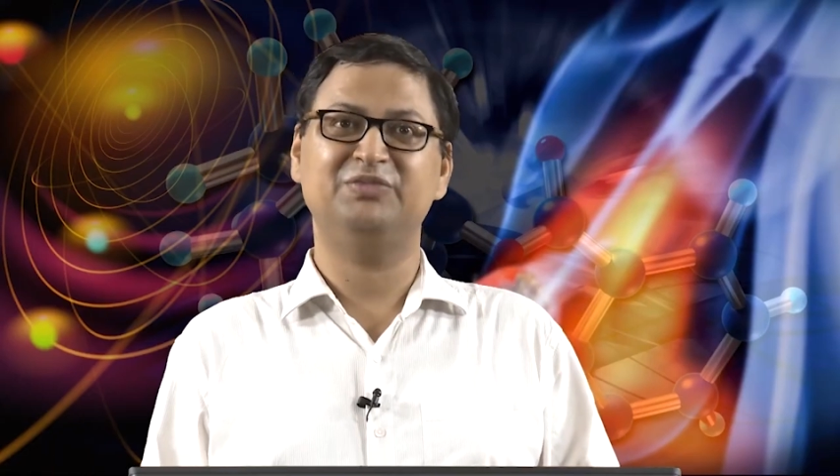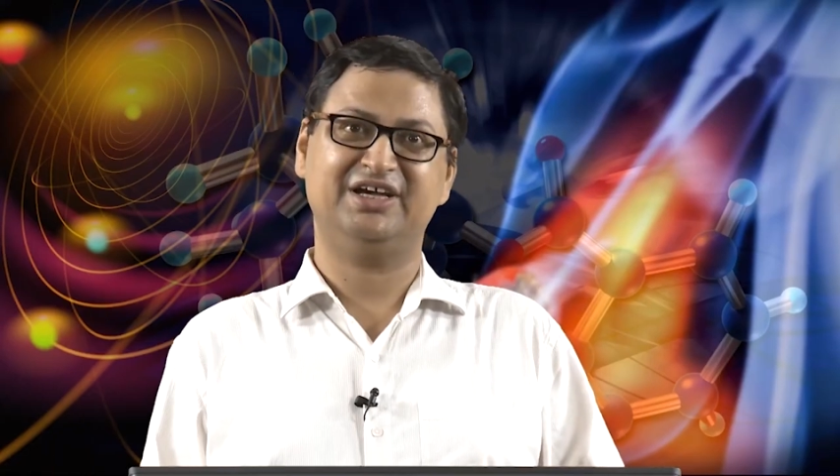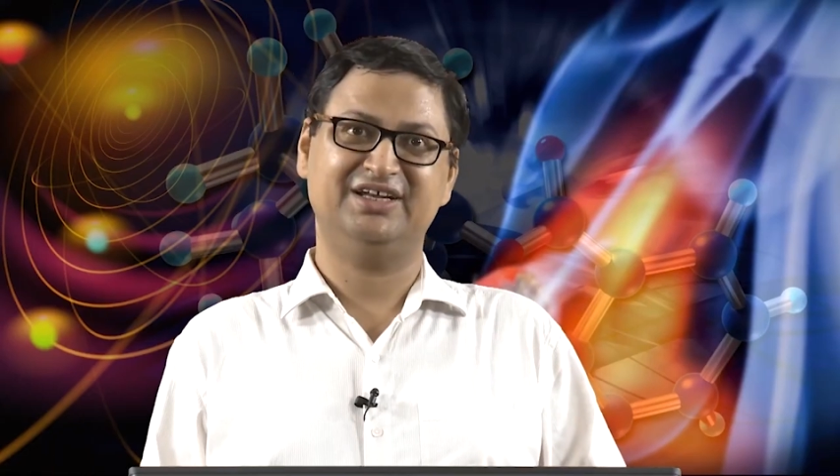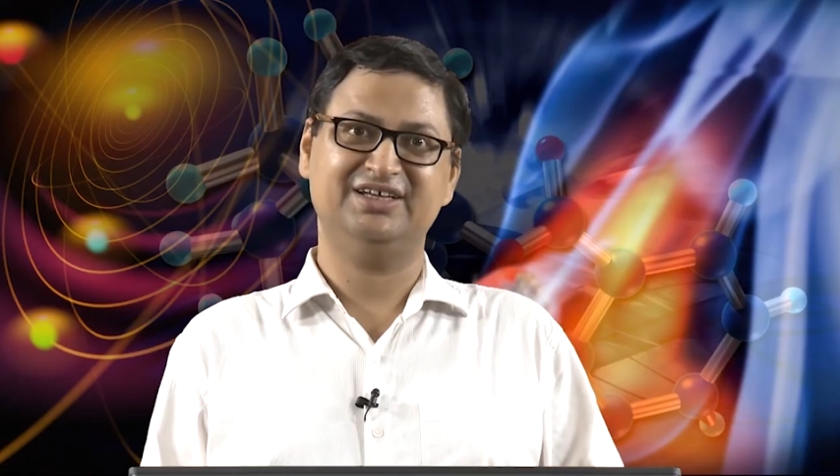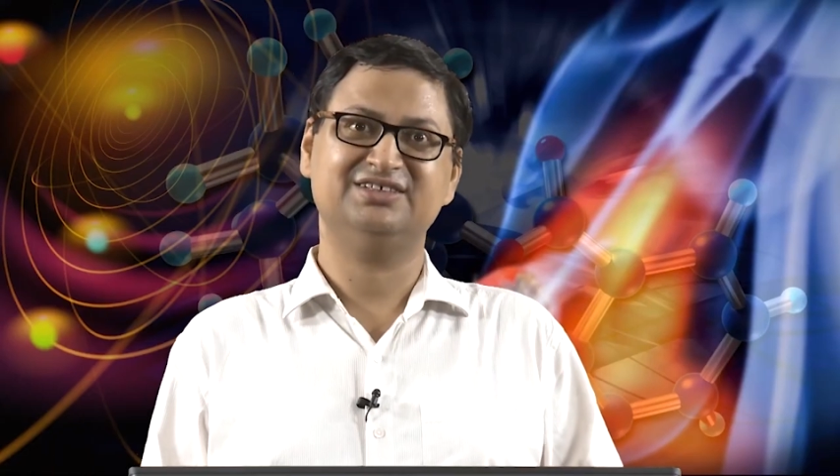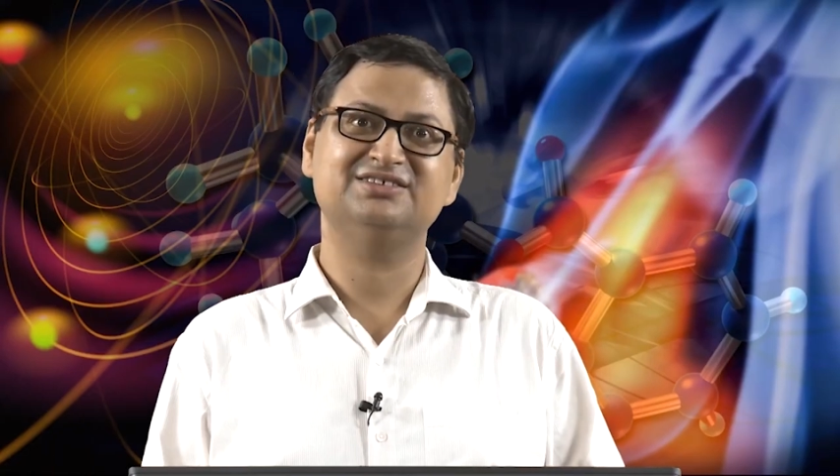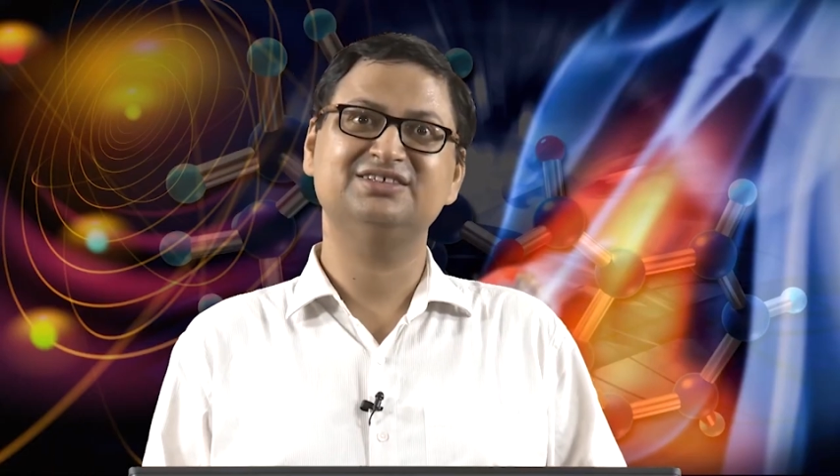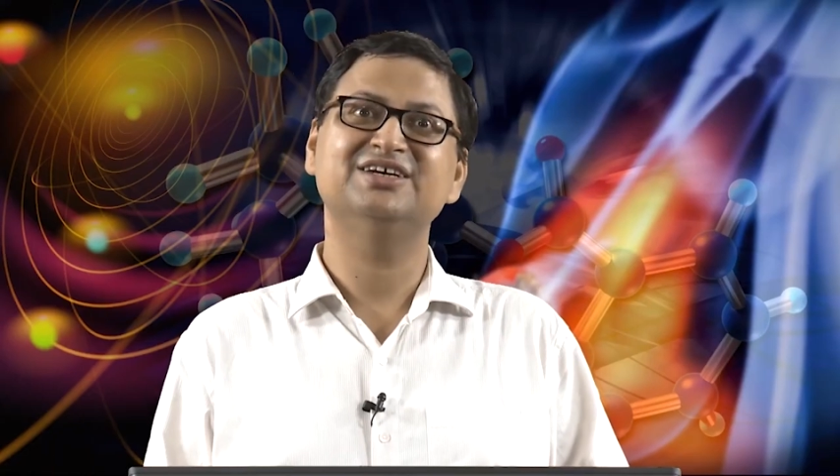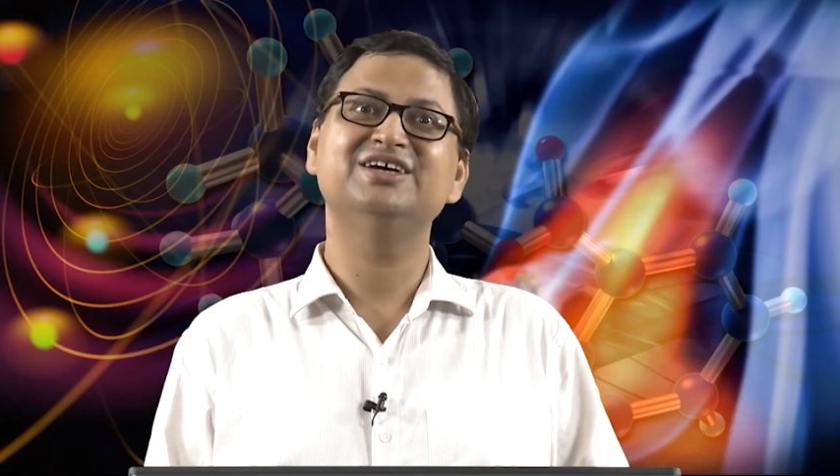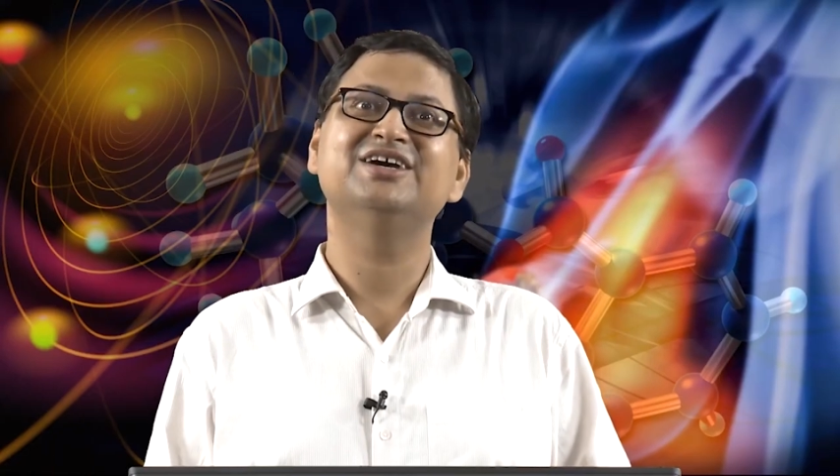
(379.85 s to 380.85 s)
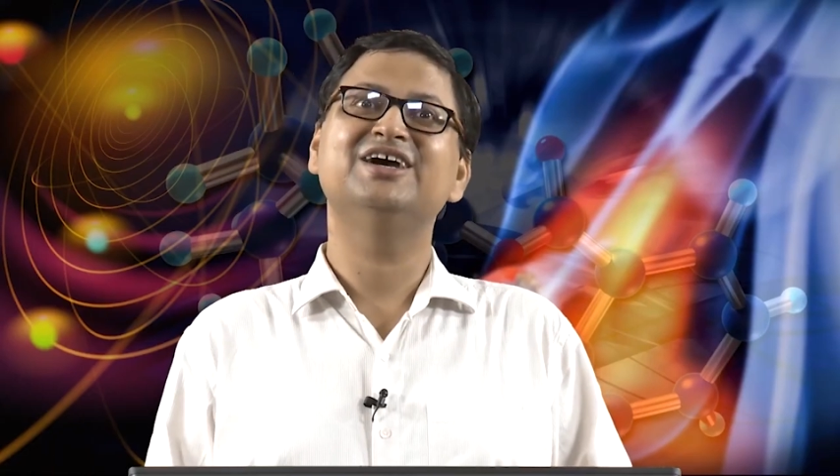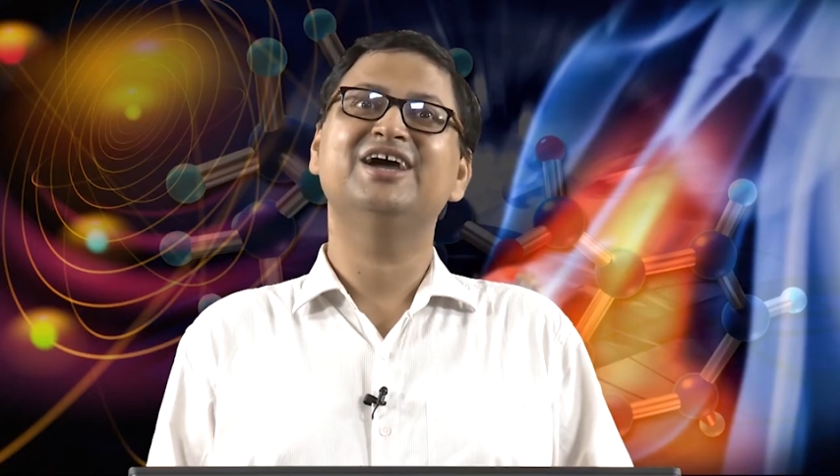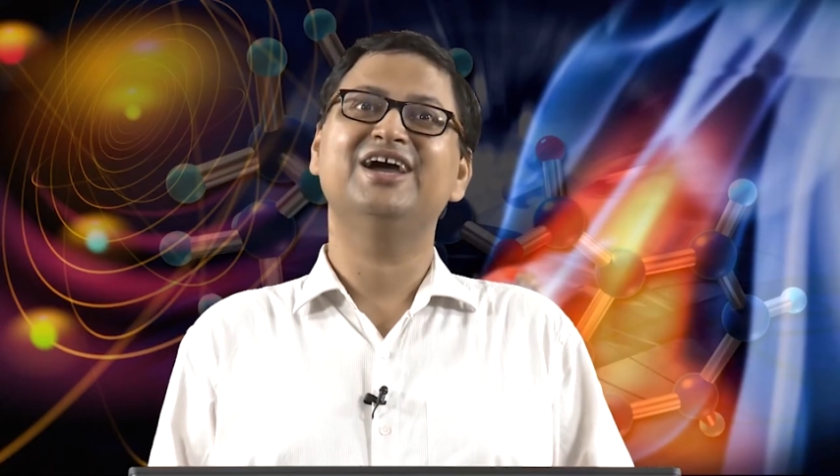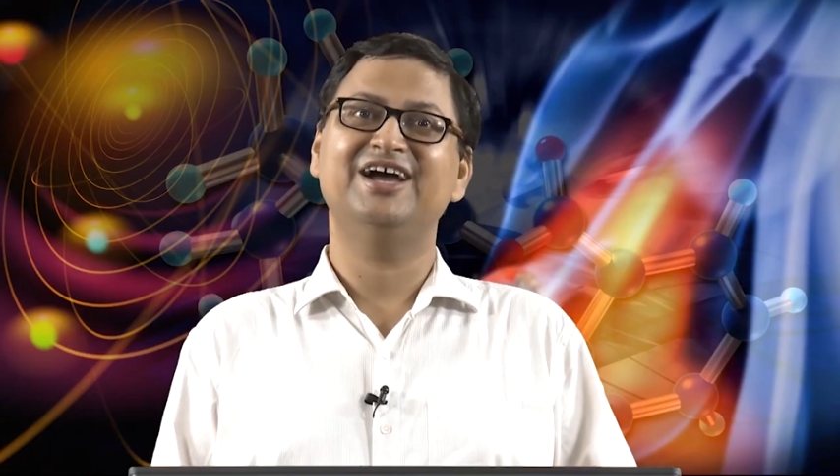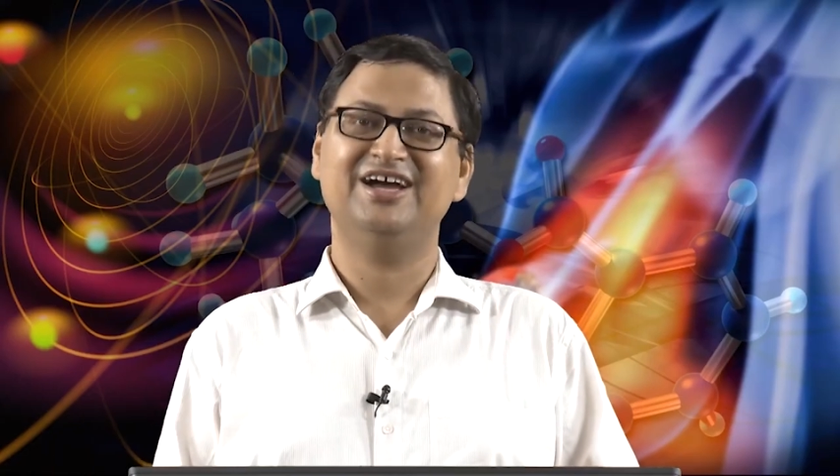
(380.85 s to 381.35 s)
mechanics,
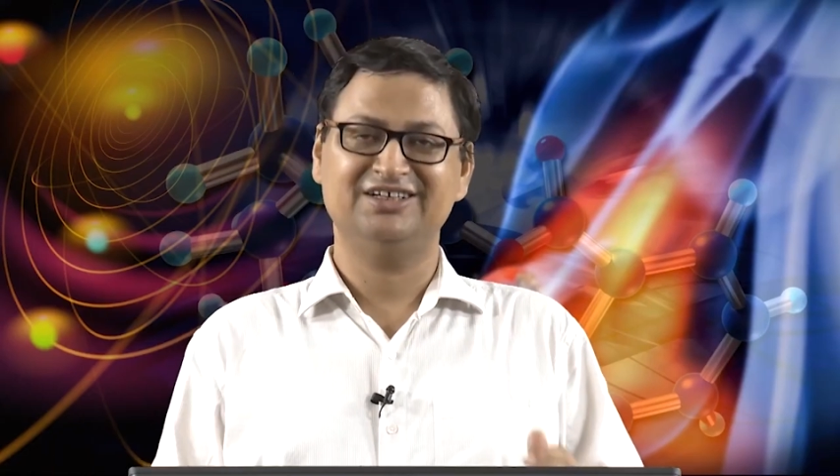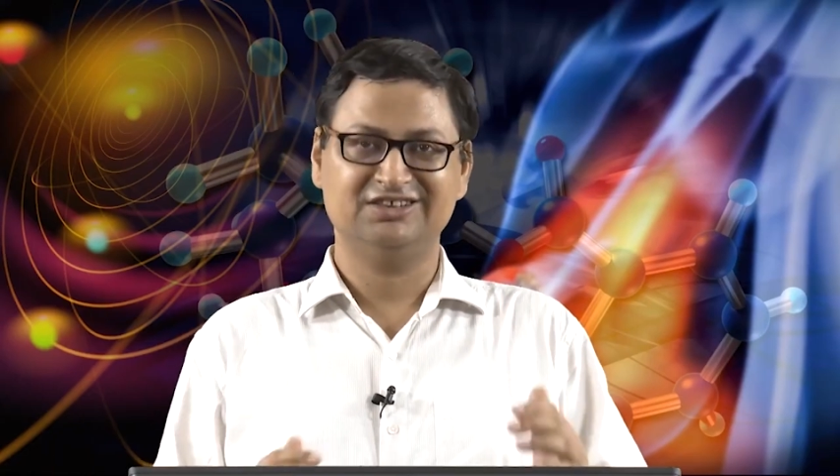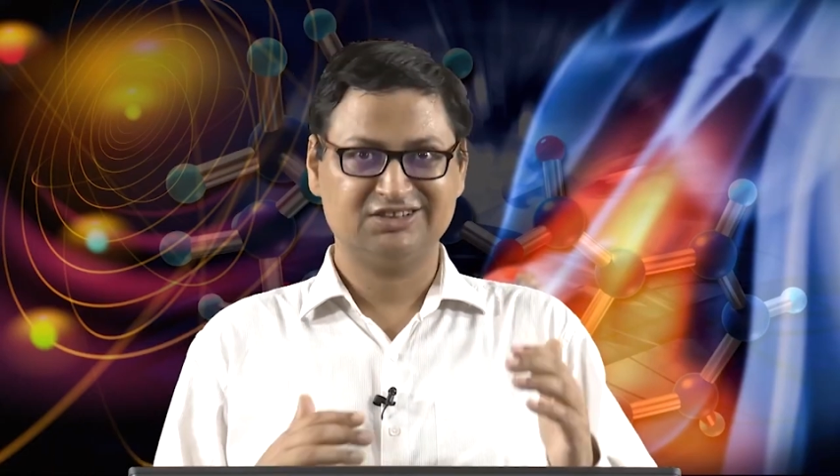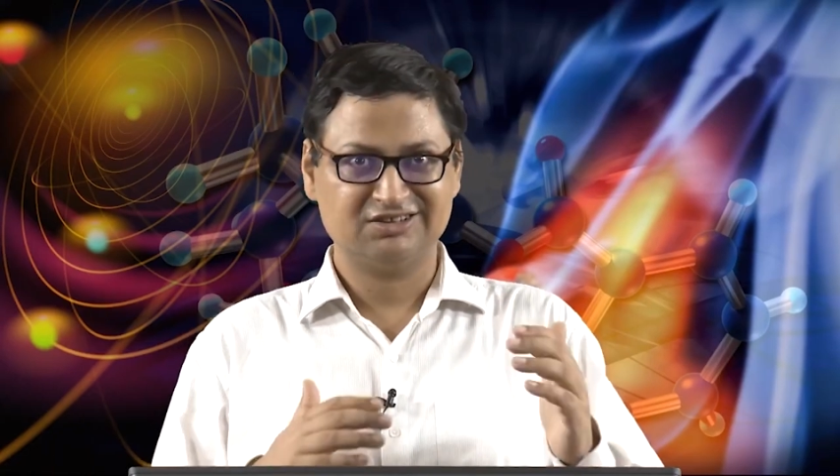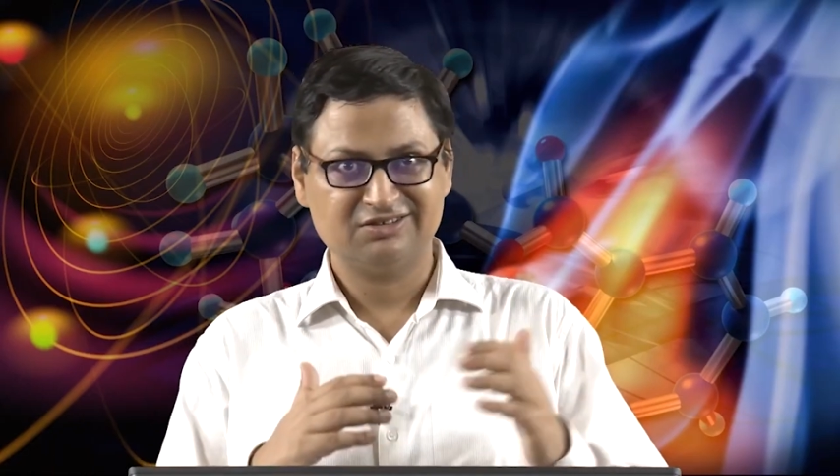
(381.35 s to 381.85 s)
and